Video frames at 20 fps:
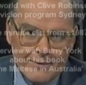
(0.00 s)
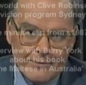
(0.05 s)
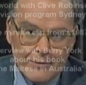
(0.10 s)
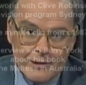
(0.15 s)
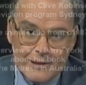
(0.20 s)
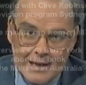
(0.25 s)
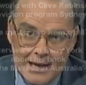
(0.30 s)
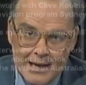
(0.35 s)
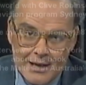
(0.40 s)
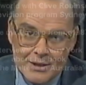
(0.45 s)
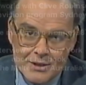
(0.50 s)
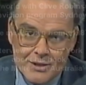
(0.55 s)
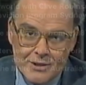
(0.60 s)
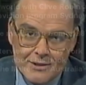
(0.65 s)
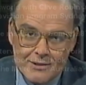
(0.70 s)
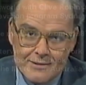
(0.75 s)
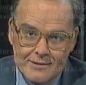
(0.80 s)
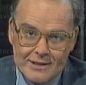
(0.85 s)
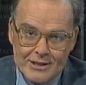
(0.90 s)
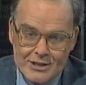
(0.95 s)
The last
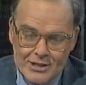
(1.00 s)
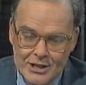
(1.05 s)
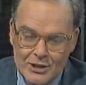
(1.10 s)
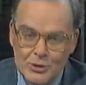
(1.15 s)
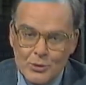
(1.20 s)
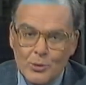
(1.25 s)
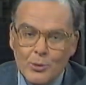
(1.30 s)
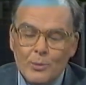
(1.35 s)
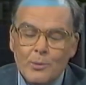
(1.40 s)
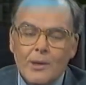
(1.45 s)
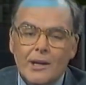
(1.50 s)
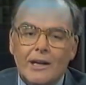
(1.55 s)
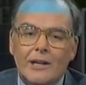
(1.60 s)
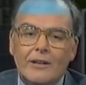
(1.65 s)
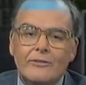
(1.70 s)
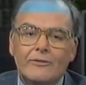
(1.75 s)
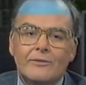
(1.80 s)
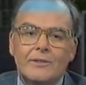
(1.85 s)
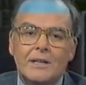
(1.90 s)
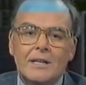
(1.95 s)
is yet to
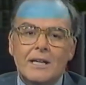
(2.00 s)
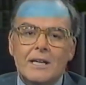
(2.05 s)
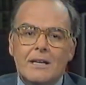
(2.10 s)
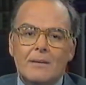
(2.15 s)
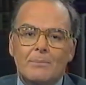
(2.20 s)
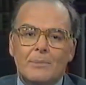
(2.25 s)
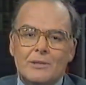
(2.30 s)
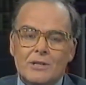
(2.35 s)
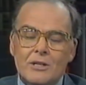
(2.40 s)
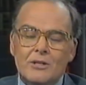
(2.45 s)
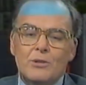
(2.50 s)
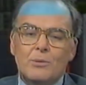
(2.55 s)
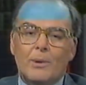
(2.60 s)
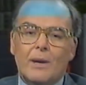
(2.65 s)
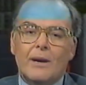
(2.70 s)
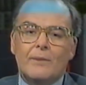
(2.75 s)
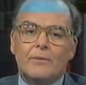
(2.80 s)
arrive. But just arrived